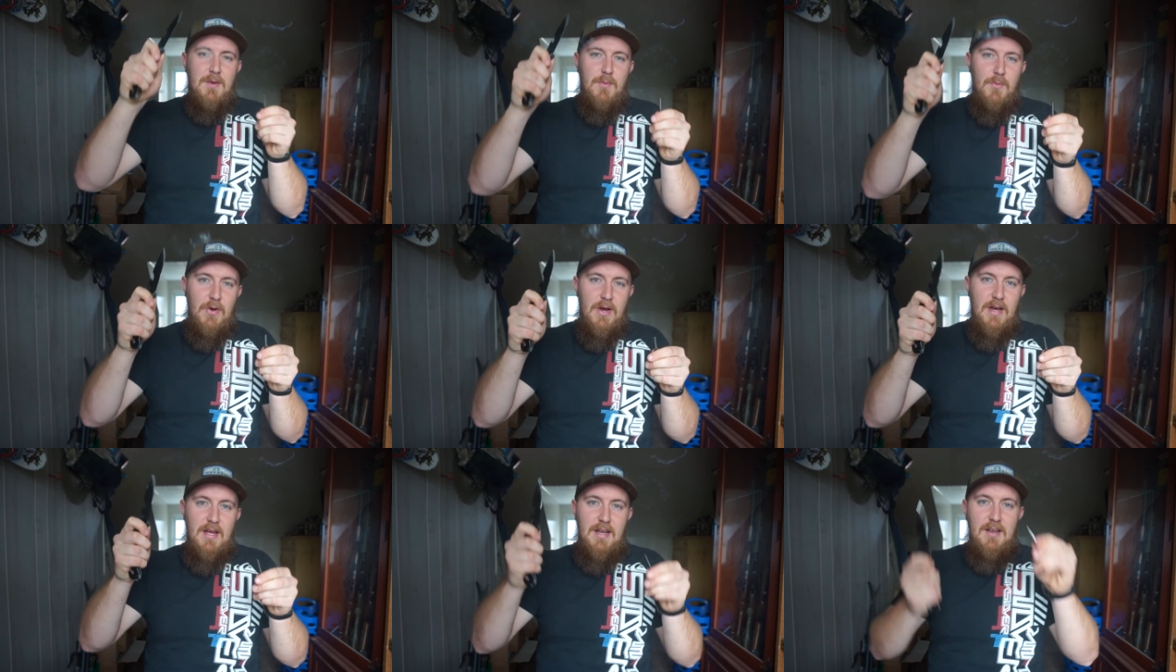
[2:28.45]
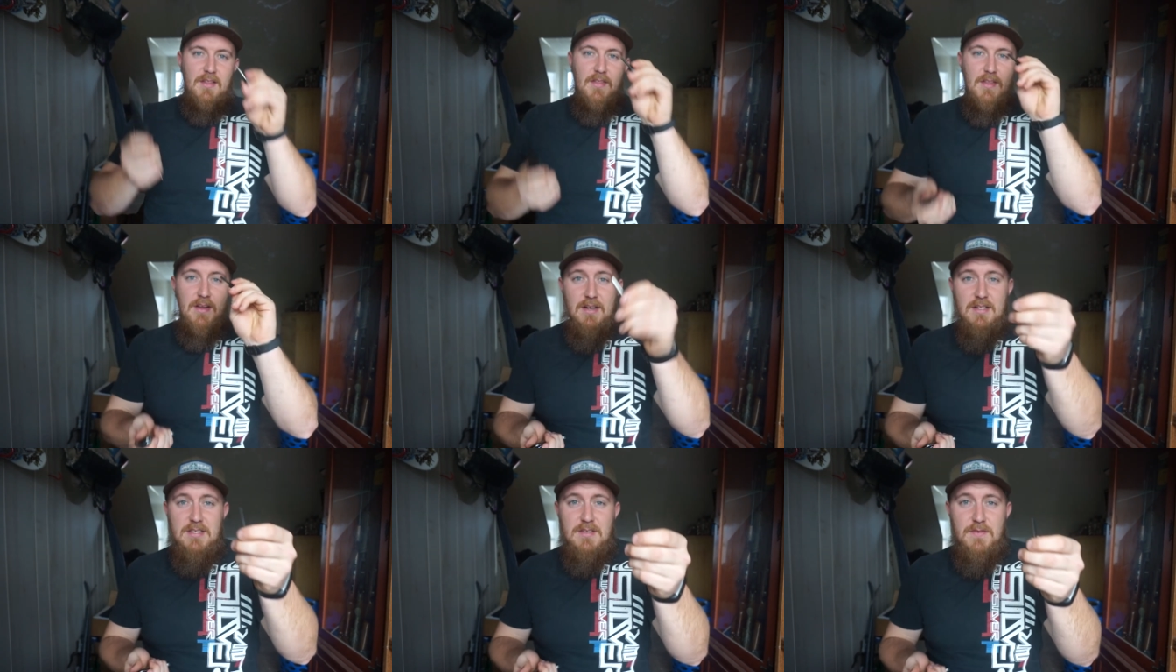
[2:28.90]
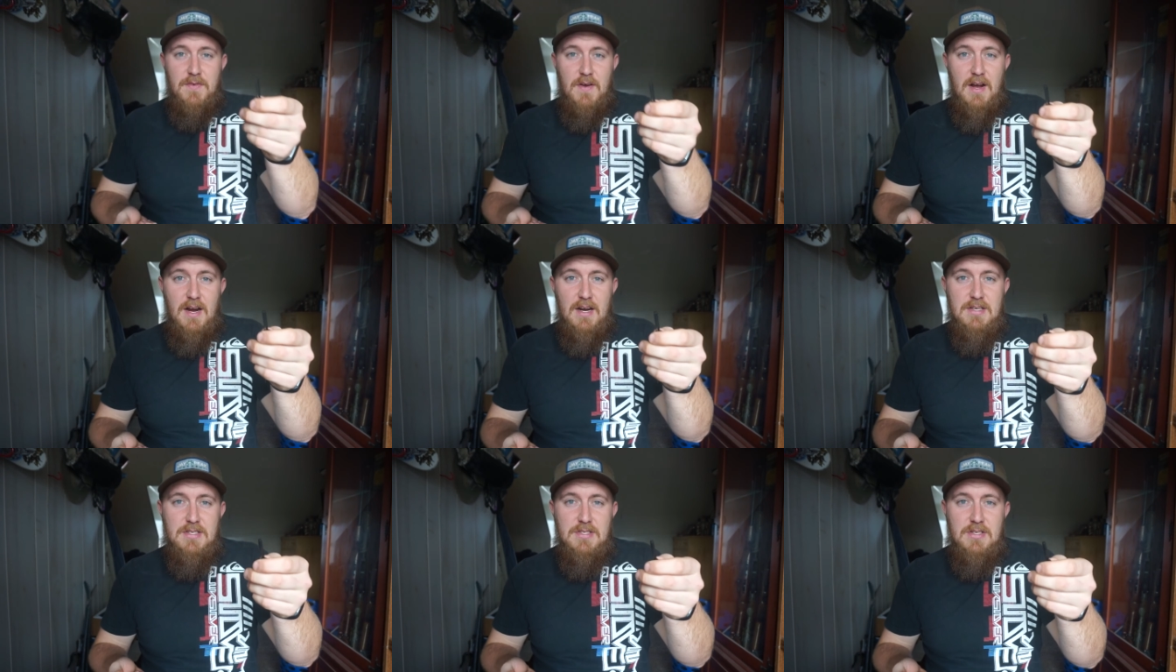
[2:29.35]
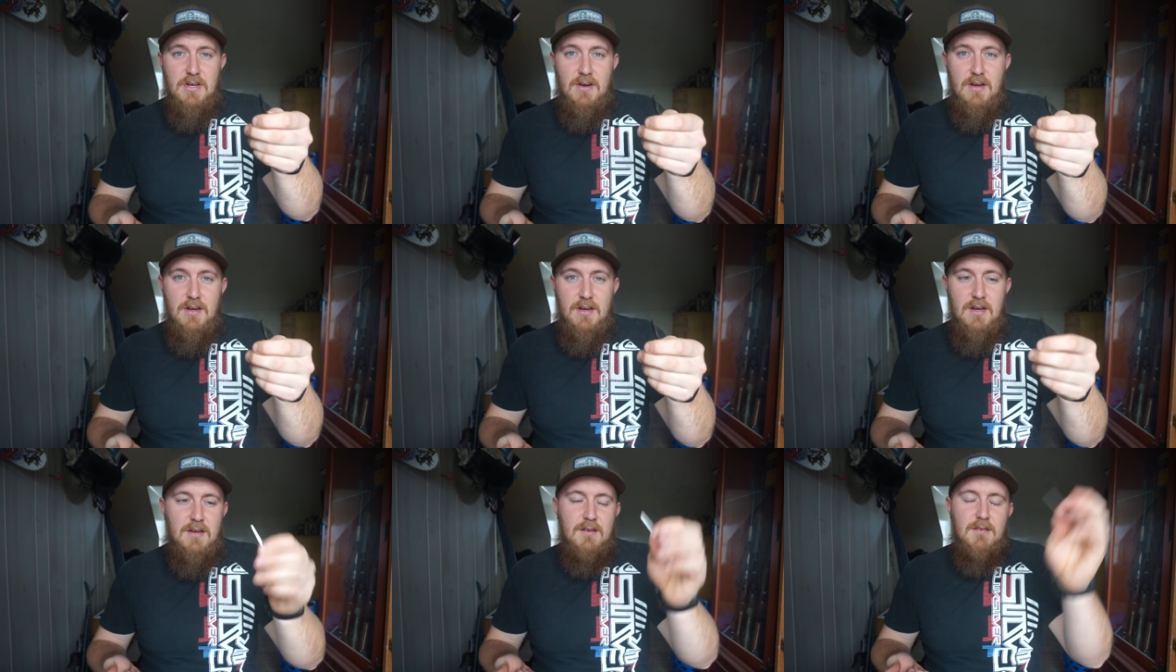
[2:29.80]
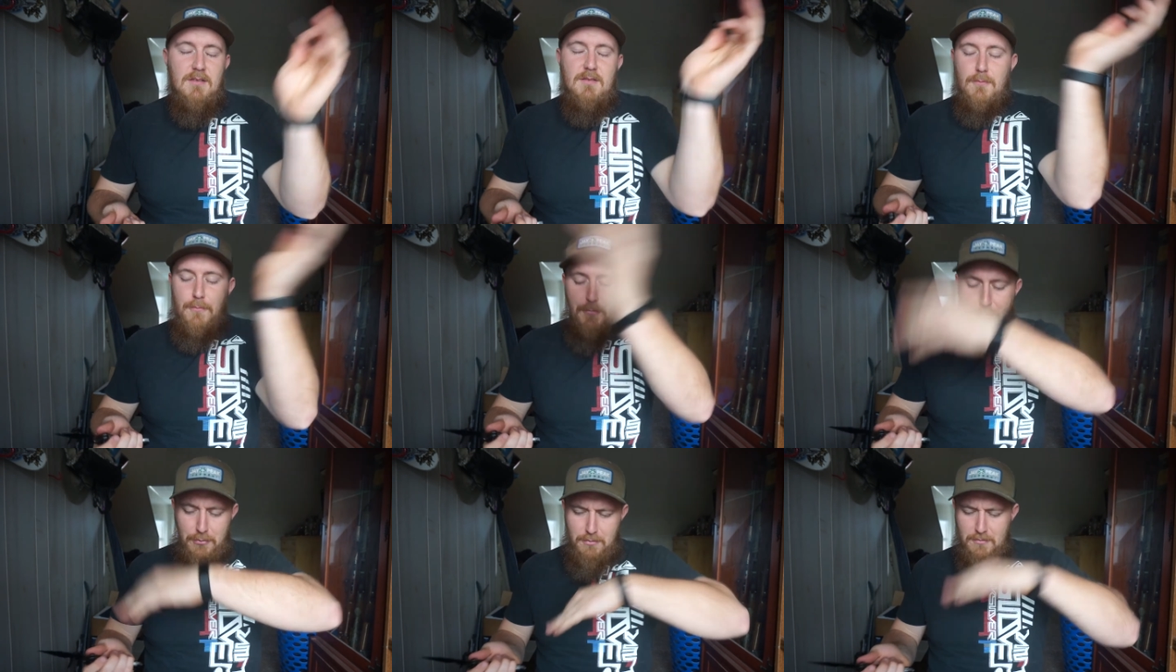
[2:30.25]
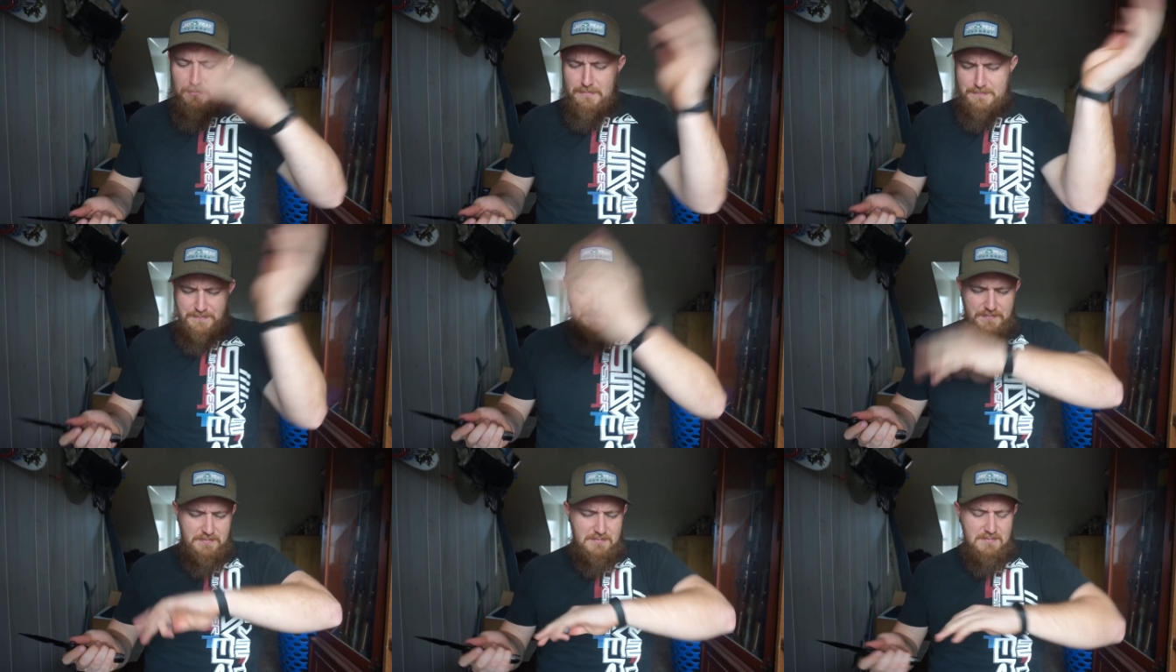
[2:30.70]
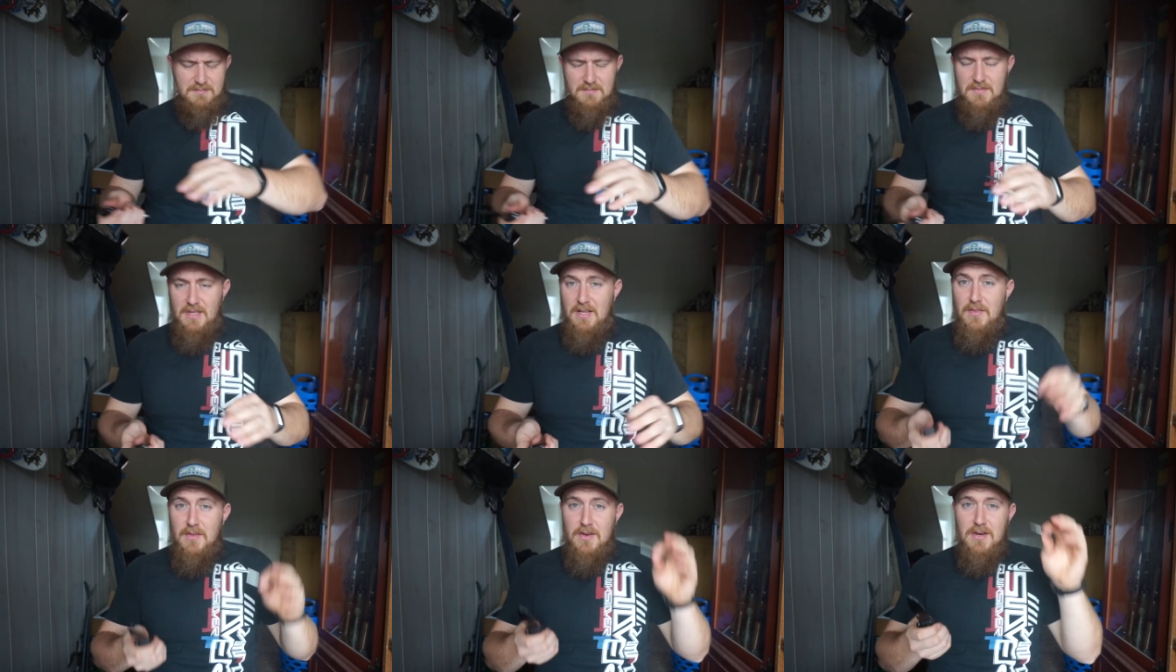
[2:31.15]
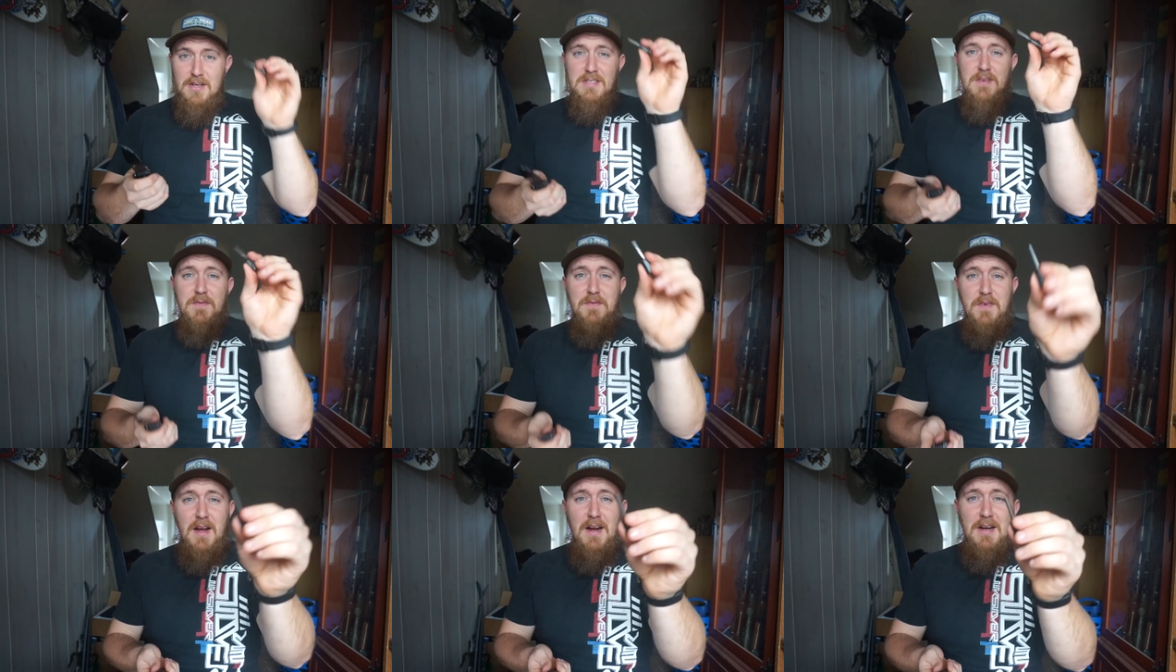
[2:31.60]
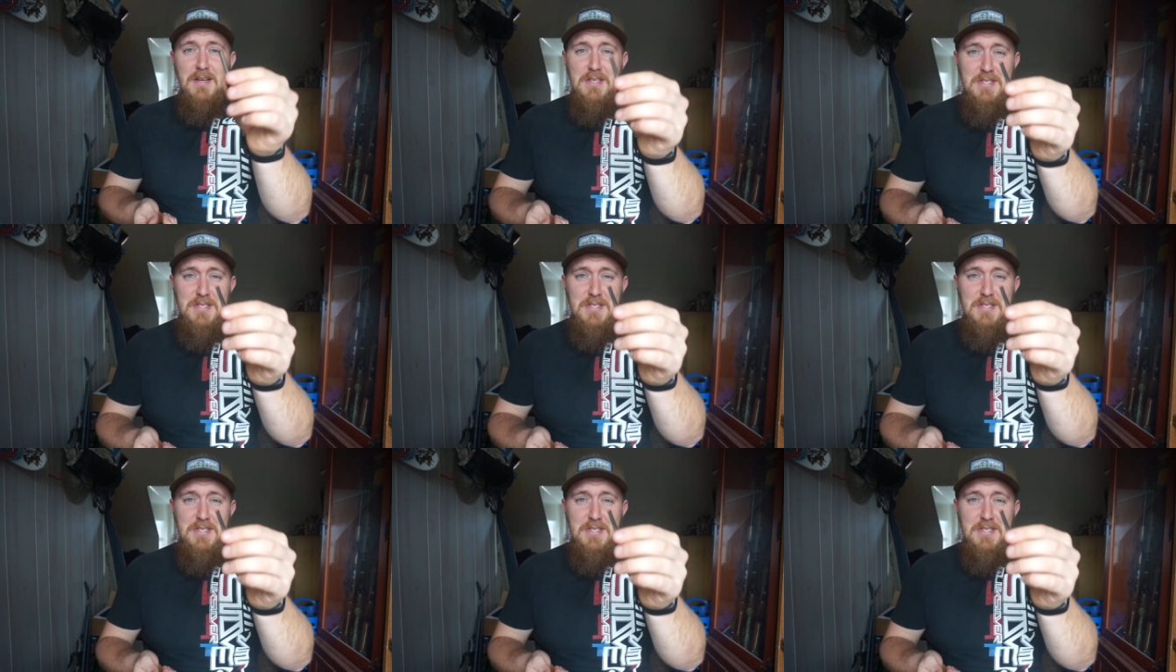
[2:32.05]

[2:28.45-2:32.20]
but there is a fire starter. There is a fire